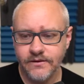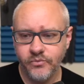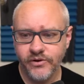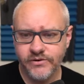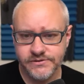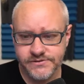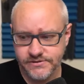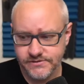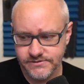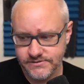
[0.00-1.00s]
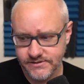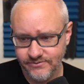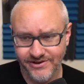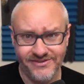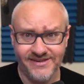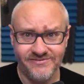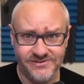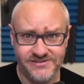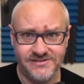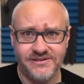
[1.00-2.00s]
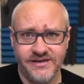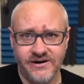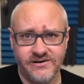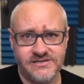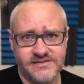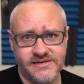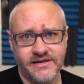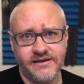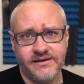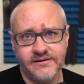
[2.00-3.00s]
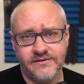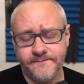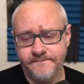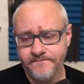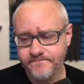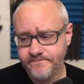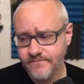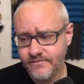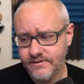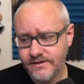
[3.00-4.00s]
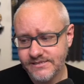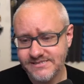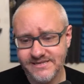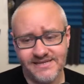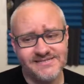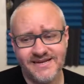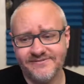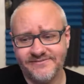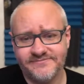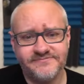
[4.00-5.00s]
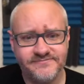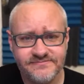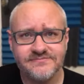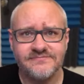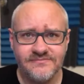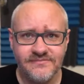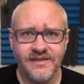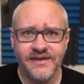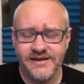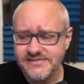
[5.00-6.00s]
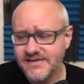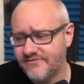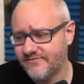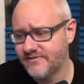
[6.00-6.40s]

concerns and real evils in our society. It's tough. It is tough.